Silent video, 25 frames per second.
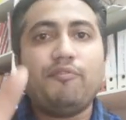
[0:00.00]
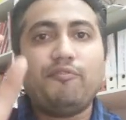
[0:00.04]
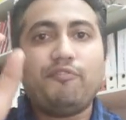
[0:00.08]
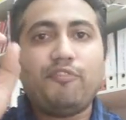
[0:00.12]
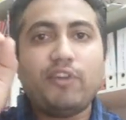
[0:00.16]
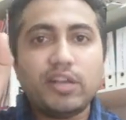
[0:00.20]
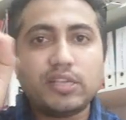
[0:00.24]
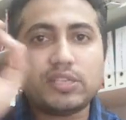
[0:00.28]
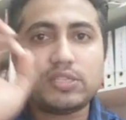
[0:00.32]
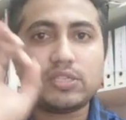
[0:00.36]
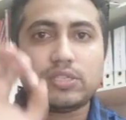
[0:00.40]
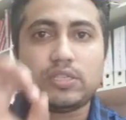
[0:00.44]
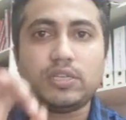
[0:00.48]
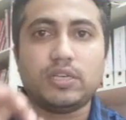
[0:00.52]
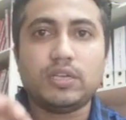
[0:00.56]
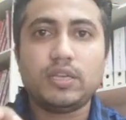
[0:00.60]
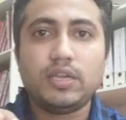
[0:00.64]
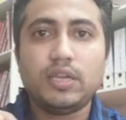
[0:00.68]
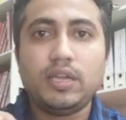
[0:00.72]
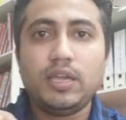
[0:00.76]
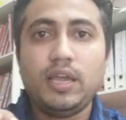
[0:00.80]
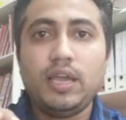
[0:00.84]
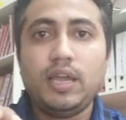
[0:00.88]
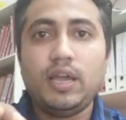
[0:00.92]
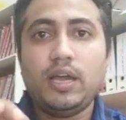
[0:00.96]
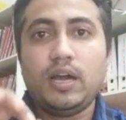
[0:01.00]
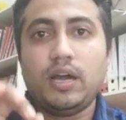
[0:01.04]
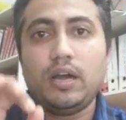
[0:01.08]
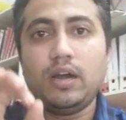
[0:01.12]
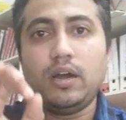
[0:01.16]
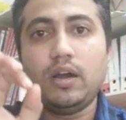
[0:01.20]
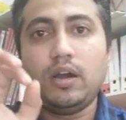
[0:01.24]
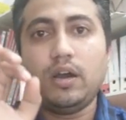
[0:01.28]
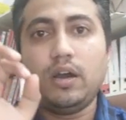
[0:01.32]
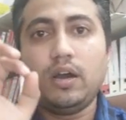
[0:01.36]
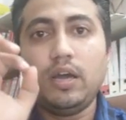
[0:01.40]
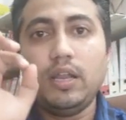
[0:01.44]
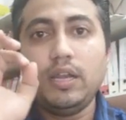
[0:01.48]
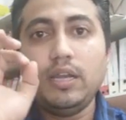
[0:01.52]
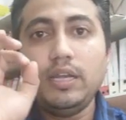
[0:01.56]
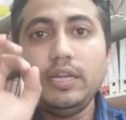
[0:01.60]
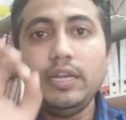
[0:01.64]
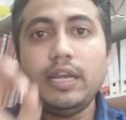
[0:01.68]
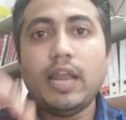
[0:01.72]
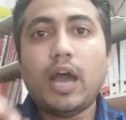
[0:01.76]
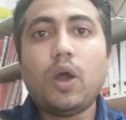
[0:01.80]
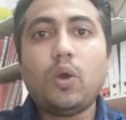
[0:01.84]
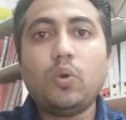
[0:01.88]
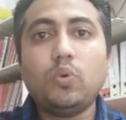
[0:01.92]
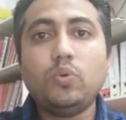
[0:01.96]
first uh,
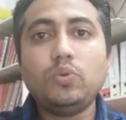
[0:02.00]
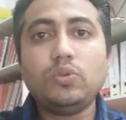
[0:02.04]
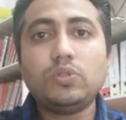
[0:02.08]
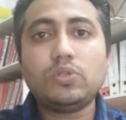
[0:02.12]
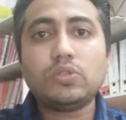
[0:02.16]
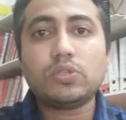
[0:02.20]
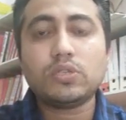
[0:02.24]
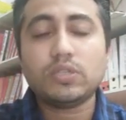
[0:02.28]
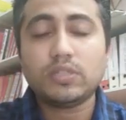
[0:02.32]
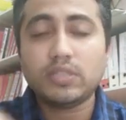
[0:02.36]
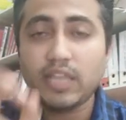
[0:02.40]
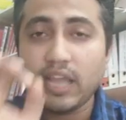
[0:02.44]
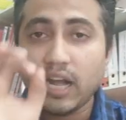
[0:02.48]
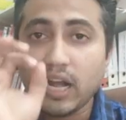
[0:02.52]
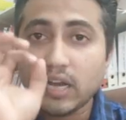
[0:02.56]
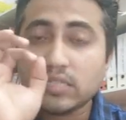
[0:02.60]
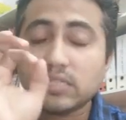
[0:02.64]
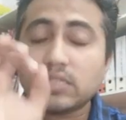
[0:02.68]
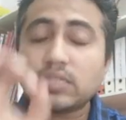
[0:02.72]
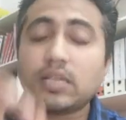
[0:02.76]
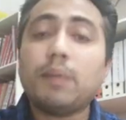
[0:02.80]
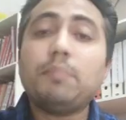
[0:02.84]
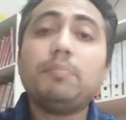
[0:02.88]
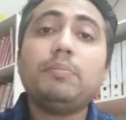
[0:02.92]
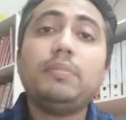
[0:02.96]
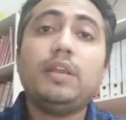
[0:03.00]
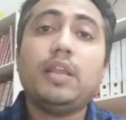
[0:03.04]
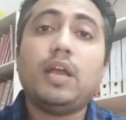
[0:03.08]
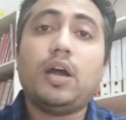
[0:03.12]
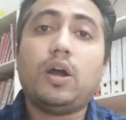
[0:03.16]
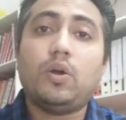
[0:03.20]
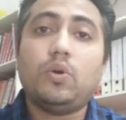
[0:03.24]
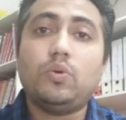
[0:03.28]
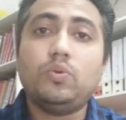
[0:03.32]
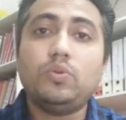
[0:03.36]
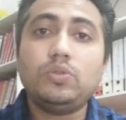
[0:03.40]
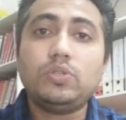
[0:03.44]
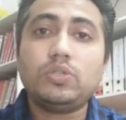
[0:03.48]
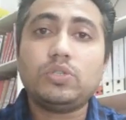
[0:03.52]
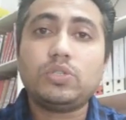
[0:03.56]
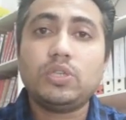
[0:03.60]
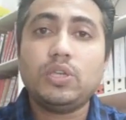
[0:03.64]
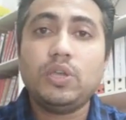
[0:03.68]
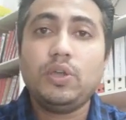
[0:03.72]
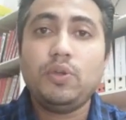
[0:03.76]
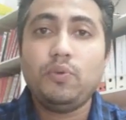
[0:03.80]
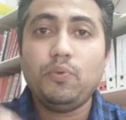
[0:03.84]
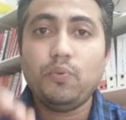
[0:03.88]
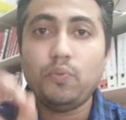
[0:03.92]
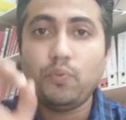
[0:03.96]
nouns there are some
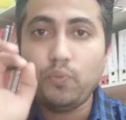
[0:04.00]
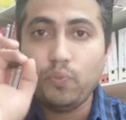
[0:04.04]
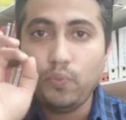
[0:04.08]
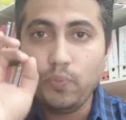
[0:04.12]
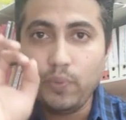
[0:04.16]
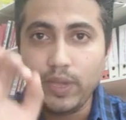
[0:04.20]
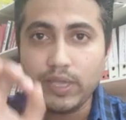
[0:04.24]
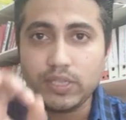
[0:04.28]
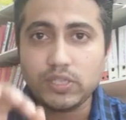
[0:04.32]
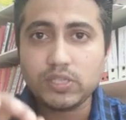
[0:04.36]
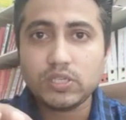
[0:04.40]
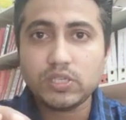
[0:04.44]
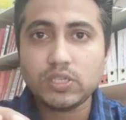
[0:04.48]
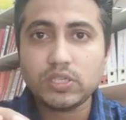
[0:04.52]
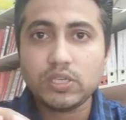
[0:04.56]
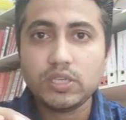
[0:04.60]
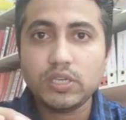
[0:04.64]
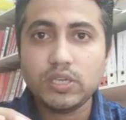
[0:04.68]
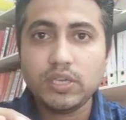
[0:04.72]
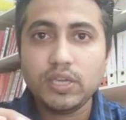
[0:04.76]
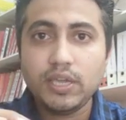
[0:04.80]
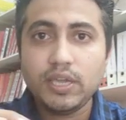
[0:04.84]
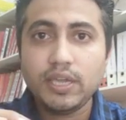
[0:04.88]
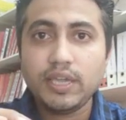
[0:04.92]
nouns which